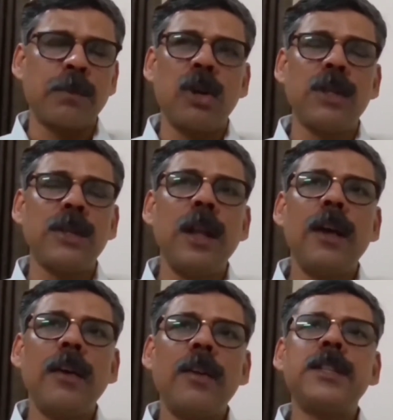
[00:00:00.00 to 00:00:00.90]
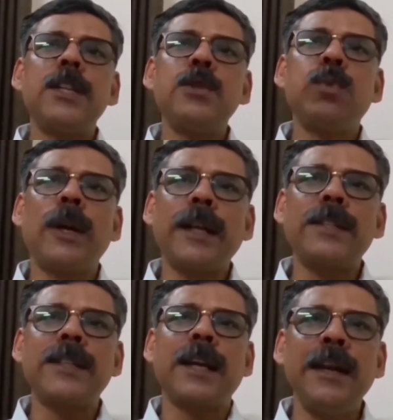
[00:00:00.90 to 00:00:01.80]
Because research, what
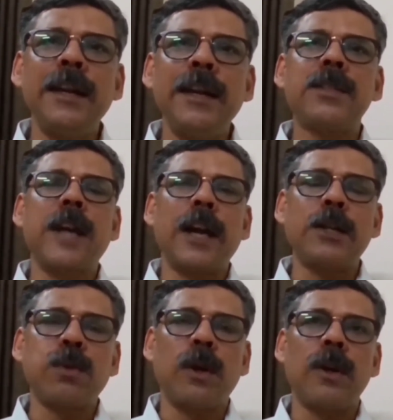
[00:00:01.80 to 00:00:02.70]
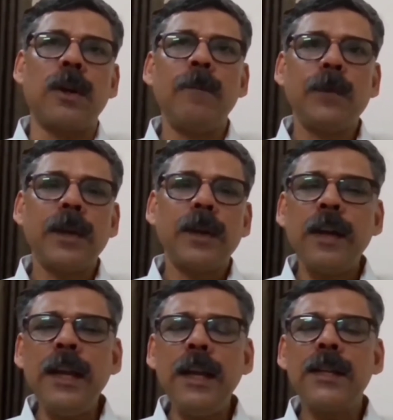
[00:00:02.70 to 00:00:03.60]
exactly it stands for?
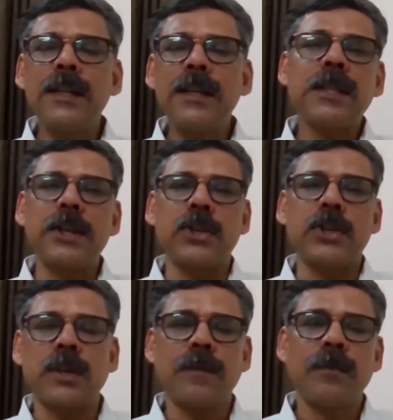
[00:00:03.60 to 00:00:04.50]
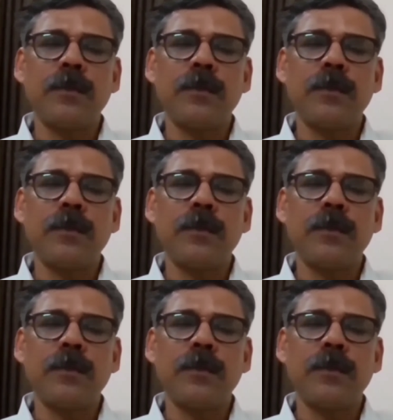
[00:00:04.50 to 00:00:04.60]
Research.